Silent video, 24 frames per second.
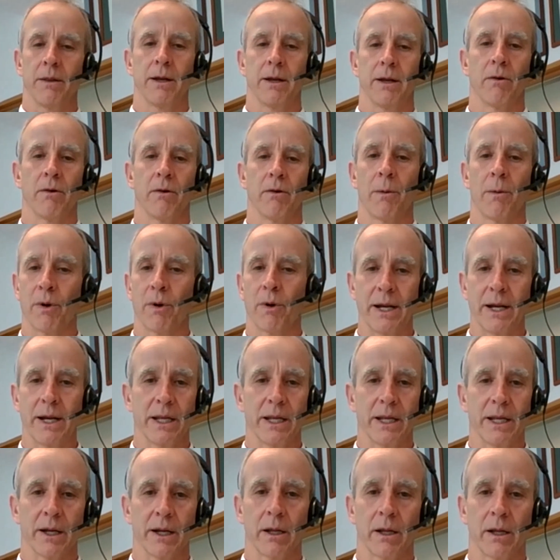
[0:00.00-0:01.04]
they're
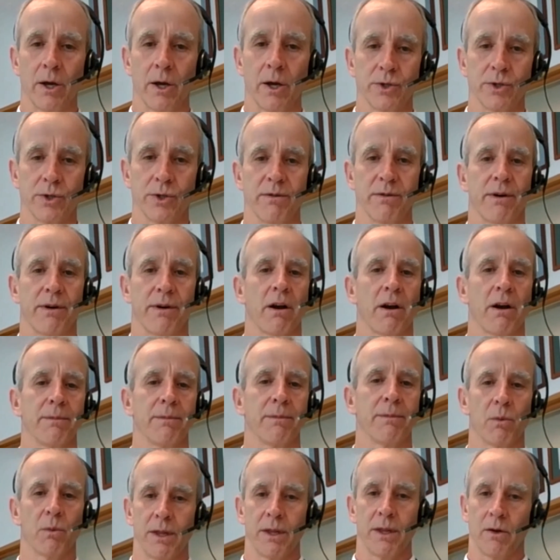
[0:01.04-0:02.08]
operating in a closed
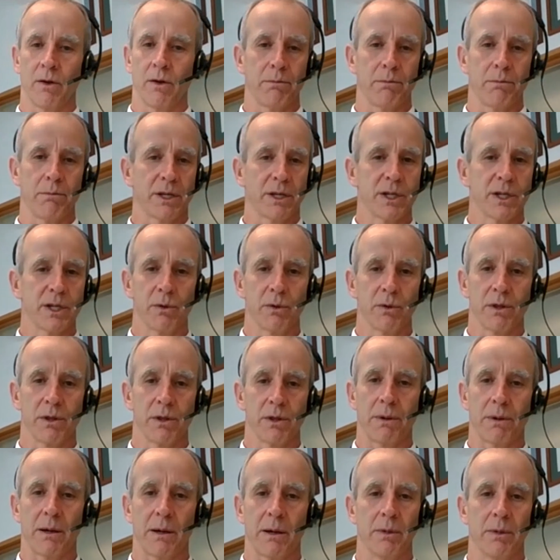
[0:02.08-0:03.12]
environment where they're not mixing with
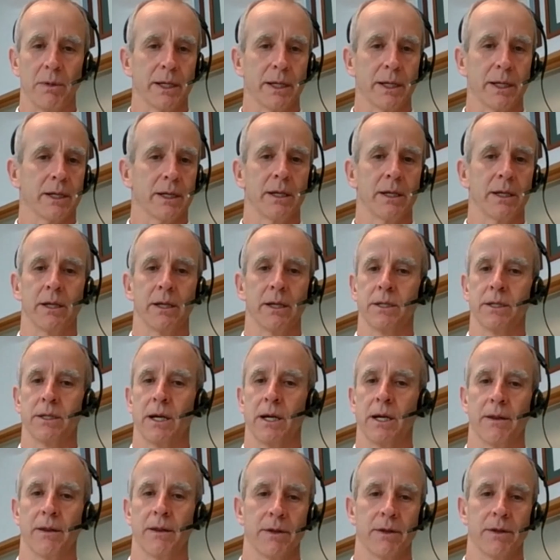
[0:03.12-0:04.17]
the public, and
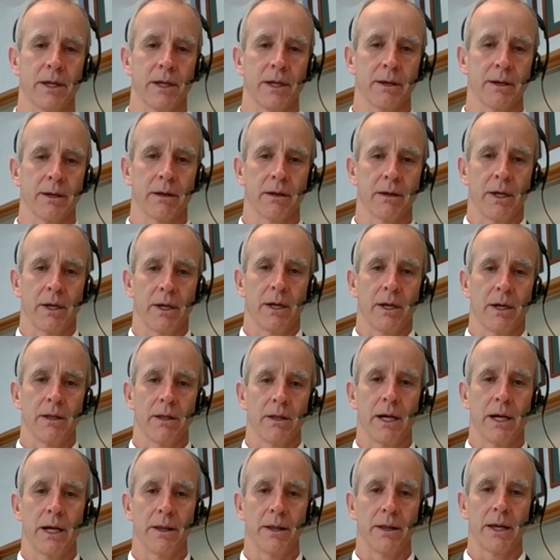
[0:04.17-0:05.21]
that
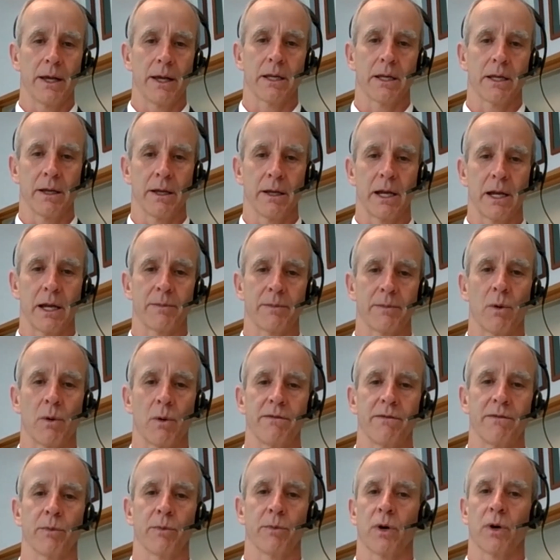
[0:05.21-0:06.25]
they're kept
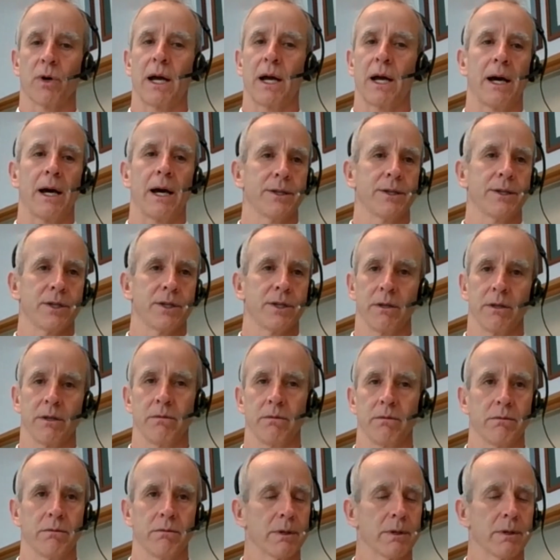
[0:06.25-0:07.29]
away from crowds,
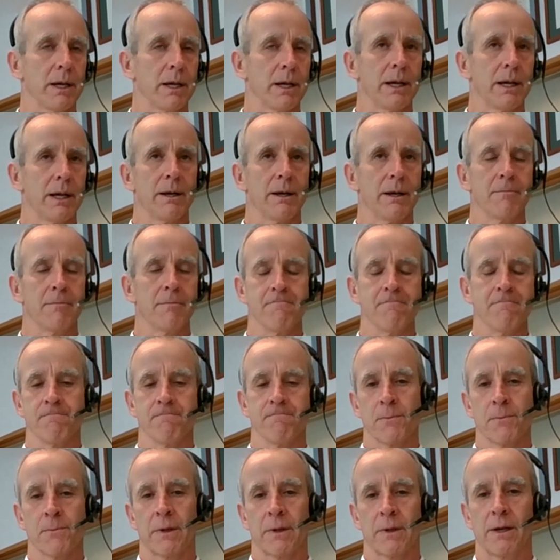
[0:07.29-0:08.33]
and
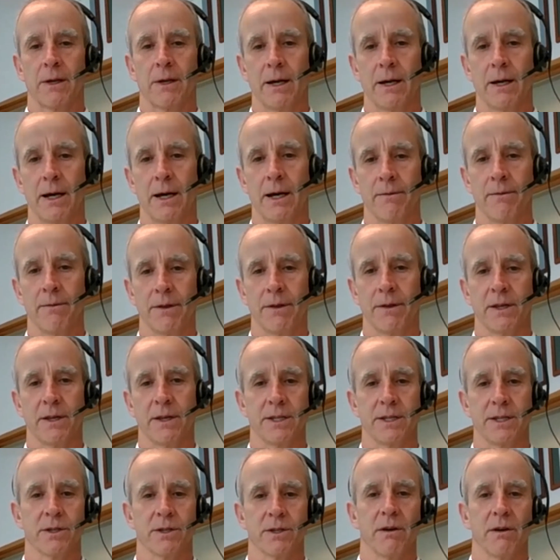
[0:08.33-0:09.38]
that
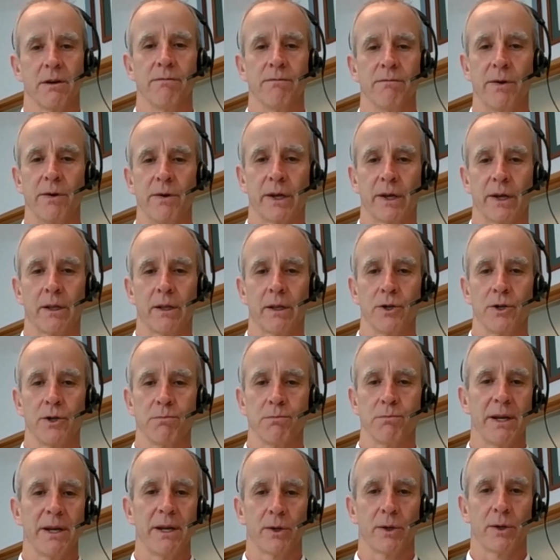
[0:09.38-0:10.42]
there's very
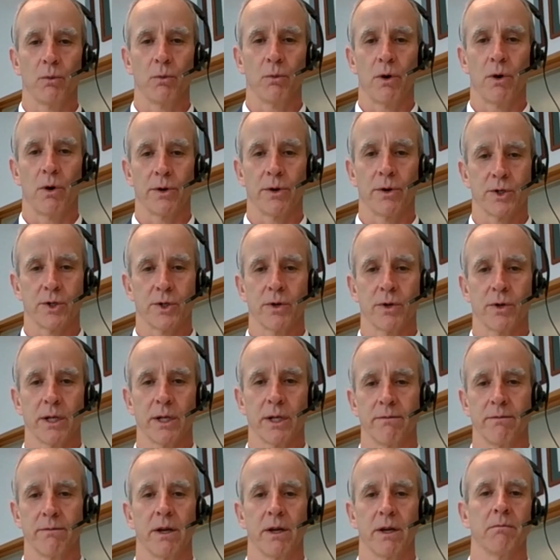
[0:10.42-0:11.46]
close medical
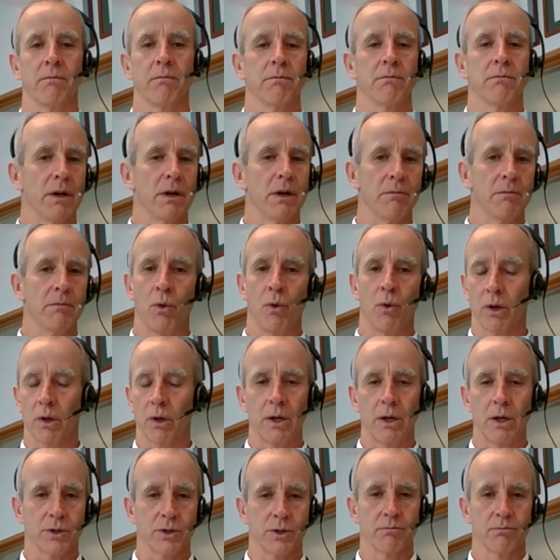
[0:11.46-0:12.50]
monitoring of them, and more
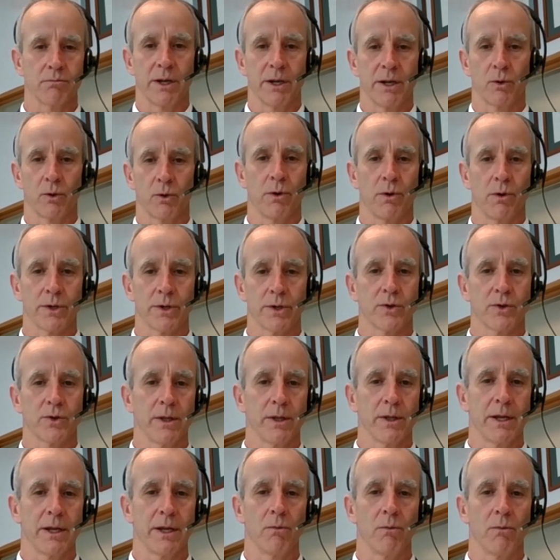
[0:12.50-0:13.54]
close medical
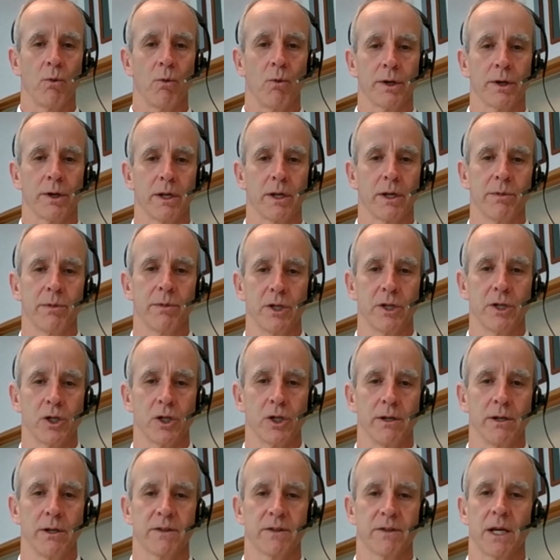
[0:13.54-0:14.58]
monitoring than what can be
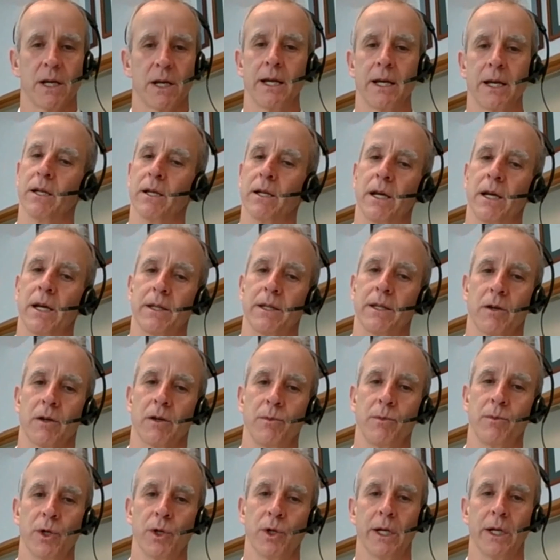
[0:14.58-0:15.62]
achieved, say, at the
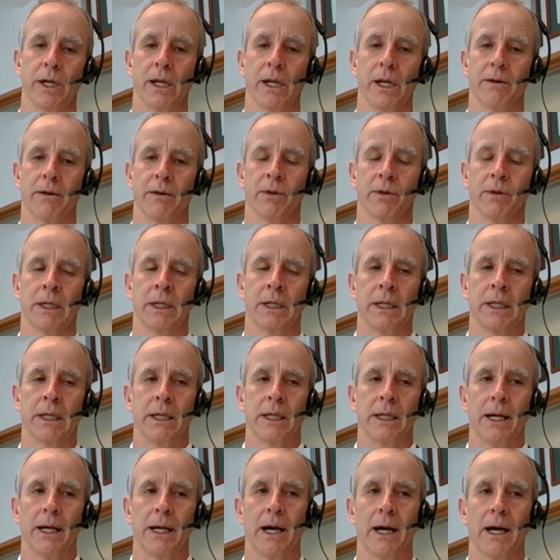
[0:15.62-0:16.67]
community level.
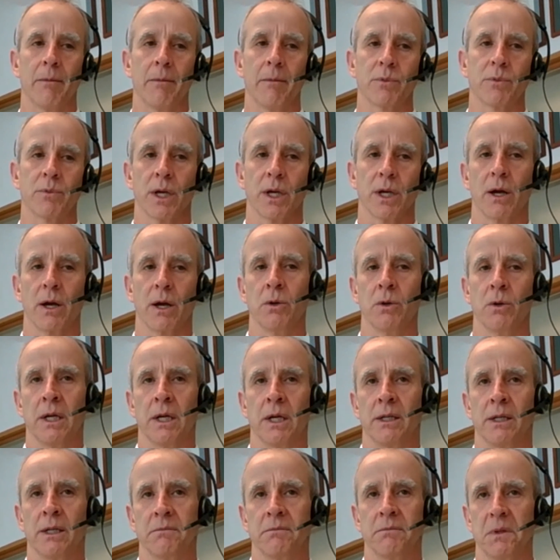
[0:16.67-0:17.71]
So,
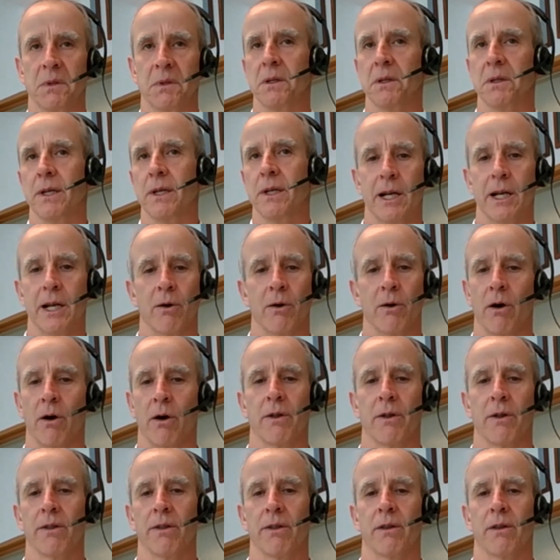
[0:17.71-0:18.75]

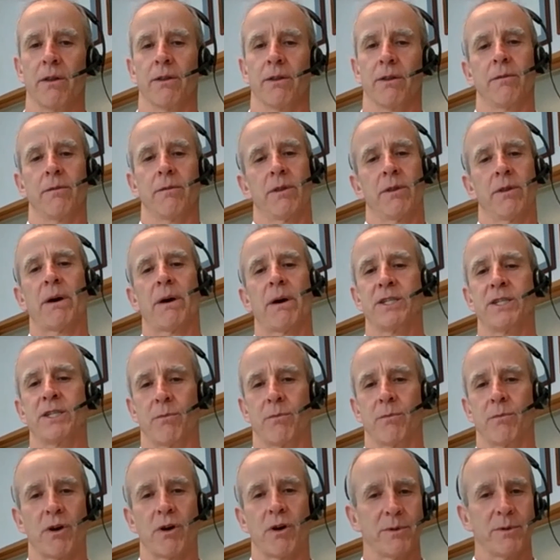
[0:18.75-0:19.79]
on the
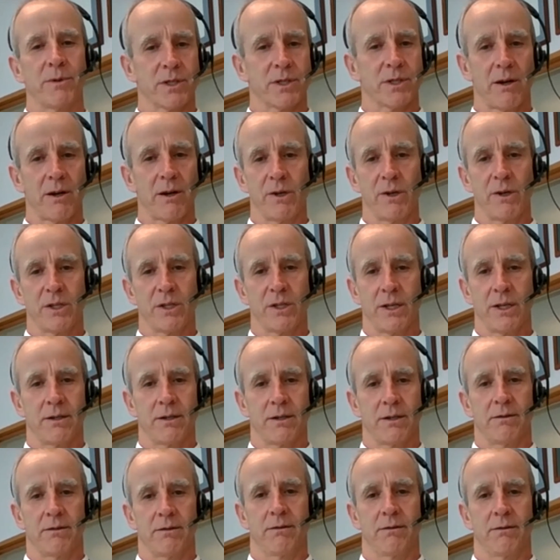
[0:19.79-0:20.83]
basic premise though is that